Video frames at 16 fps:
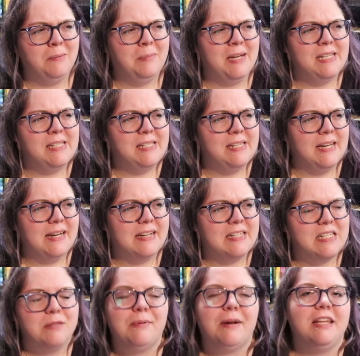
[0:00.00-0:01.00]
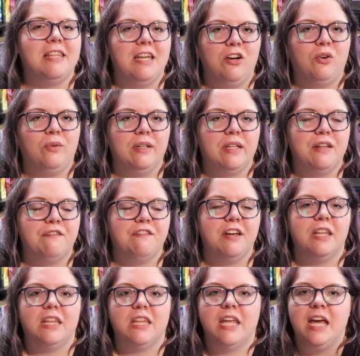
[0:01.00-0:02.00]
my sixth, but I think only the
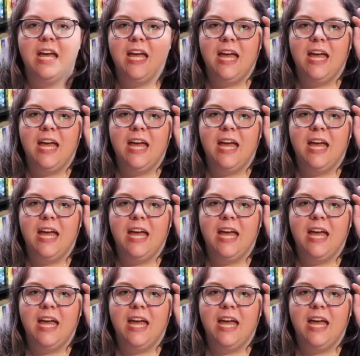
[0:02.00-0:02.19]
fifth